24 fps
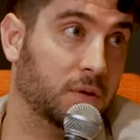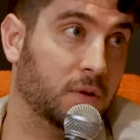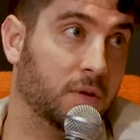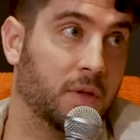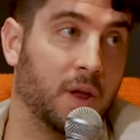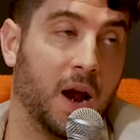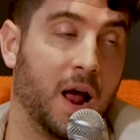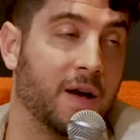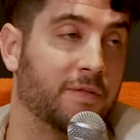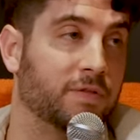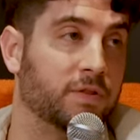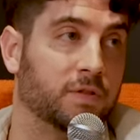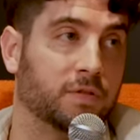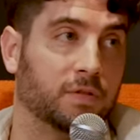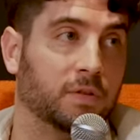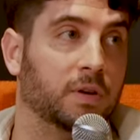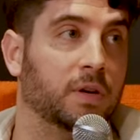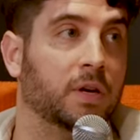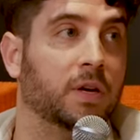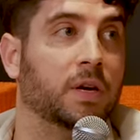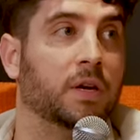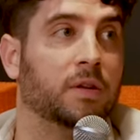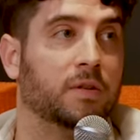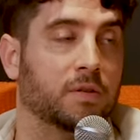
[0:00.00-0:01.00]
Then
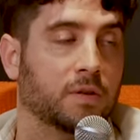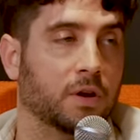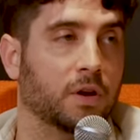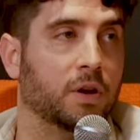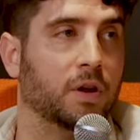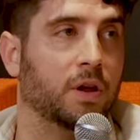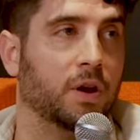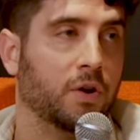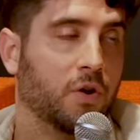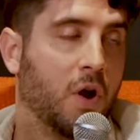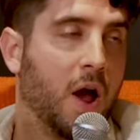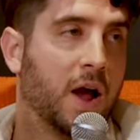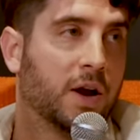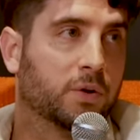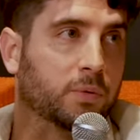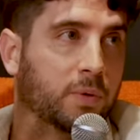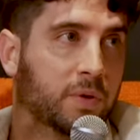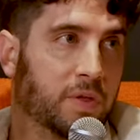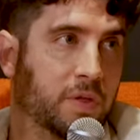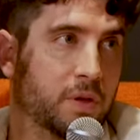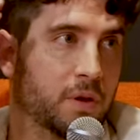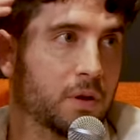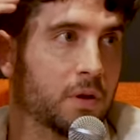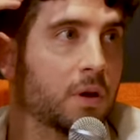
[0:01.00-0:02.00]
obviously it's going to interact
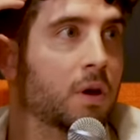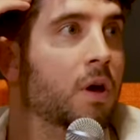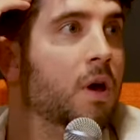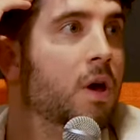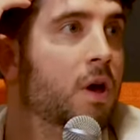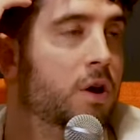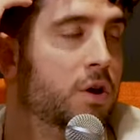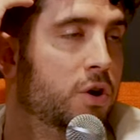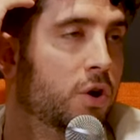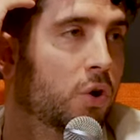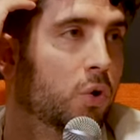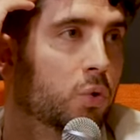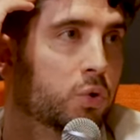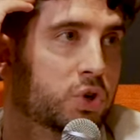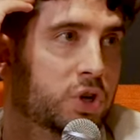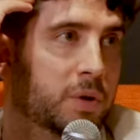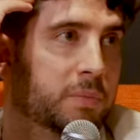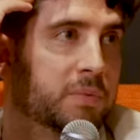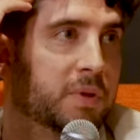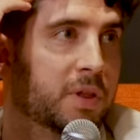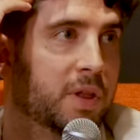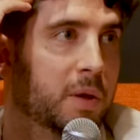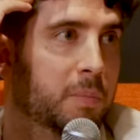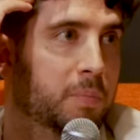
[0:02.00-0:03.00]
with the neural
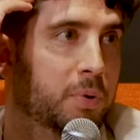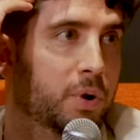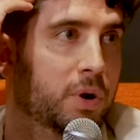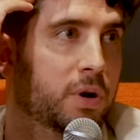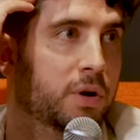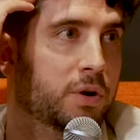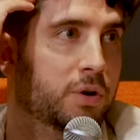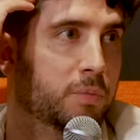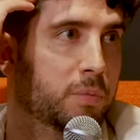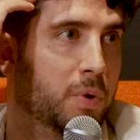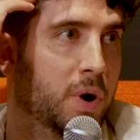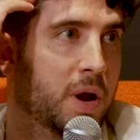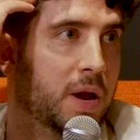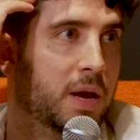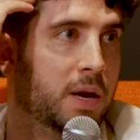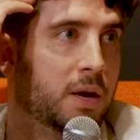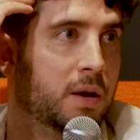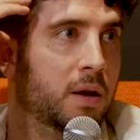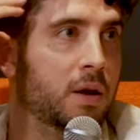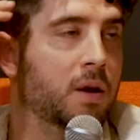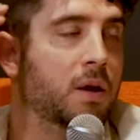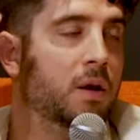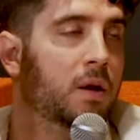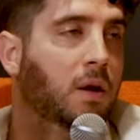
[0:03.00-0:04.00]
chip that they put in your brain
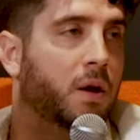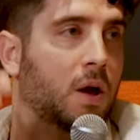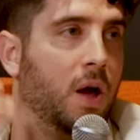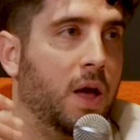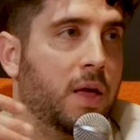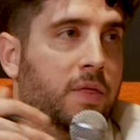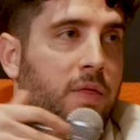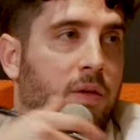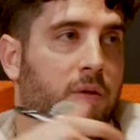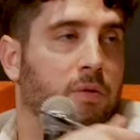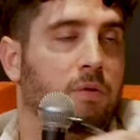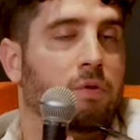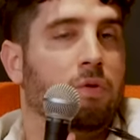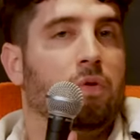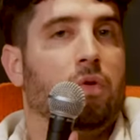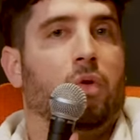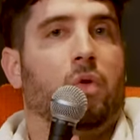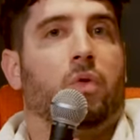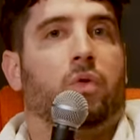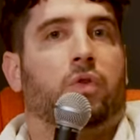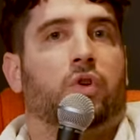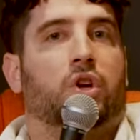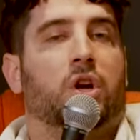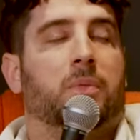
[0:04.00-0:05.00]
and the
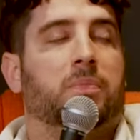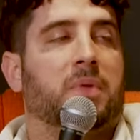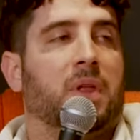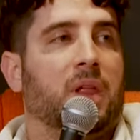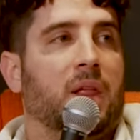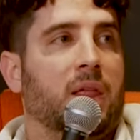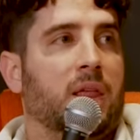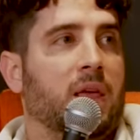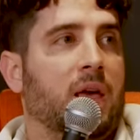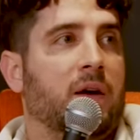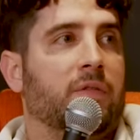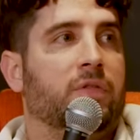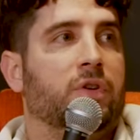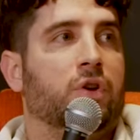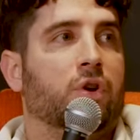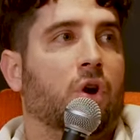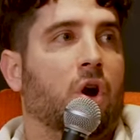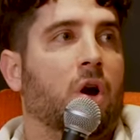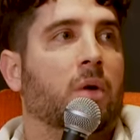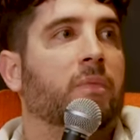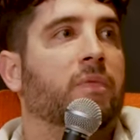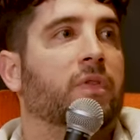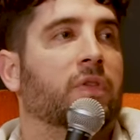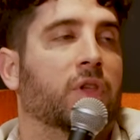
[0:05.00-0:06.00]
chip that they have in your
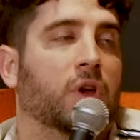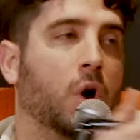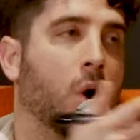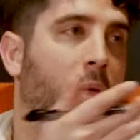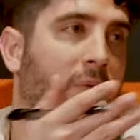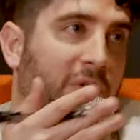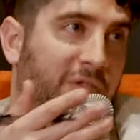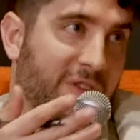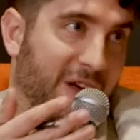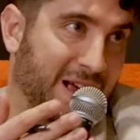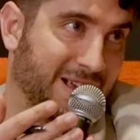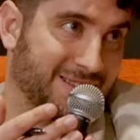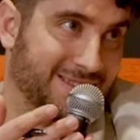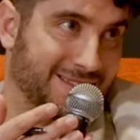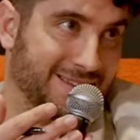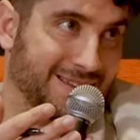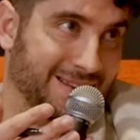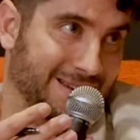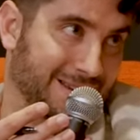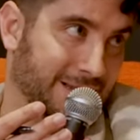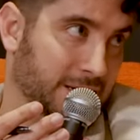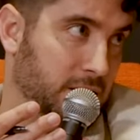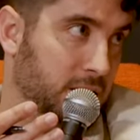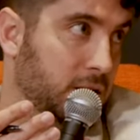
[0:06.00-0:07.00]
arm for the COVID
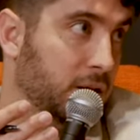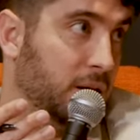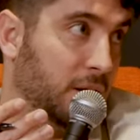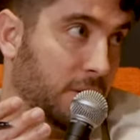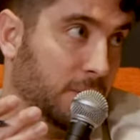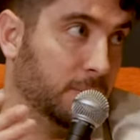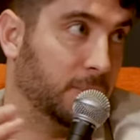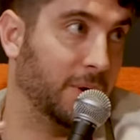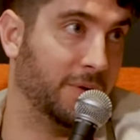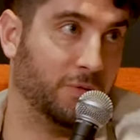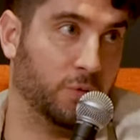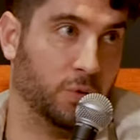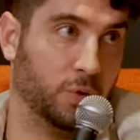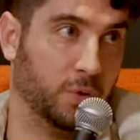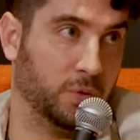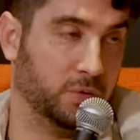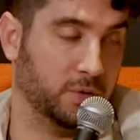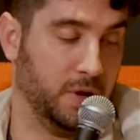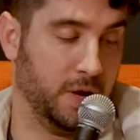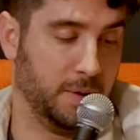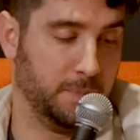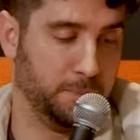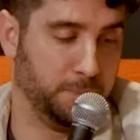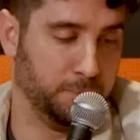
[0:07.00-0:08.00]
vaccine. You know, everyone knows
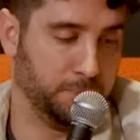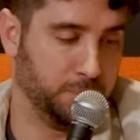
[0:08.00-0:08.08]
that.